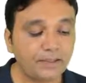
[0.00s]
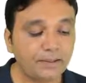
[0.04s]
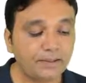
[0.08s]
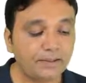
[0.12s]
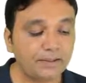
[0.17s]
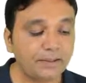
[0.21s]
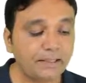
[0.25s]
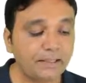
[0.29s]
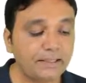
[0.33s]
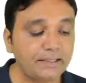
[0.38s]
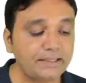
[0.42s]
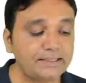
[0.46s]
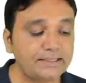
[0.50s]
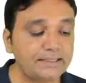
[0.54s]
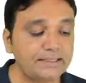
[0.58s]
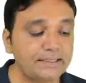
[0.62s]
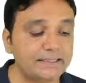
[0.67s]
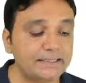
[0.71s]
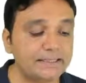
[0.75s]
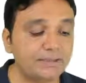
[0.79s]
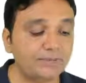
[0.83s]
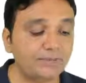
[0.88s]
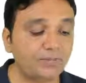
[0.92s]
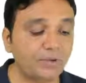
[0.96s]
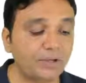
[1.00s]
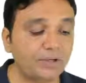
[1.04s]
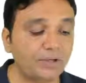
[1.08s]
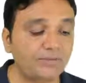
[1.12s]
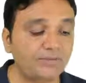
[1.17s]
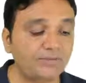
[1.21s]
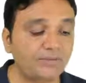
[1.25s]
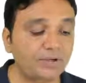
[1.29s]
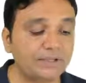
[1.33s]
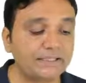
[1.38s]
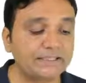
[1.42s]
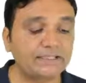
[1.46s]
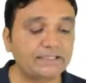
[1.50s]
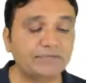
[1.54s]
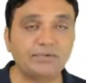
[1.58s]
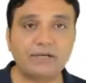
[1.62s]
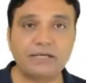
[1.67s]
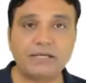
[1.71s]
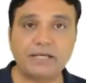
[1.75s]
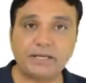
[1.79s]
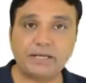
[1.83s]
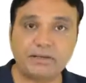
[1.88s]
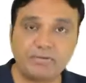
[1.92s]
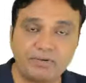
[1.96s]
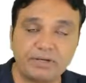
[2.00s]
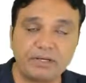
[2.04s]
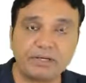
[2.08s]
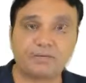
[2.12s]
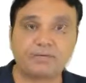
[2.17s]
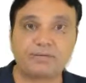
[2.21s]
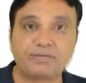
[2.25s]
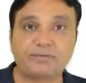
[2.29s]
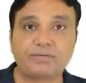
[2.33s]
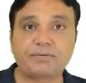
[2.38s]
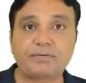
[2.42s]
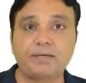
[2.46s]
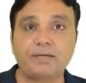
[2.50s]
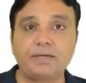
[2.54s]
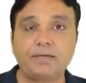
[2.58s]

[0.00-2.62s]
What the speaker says: That is section 147. Even if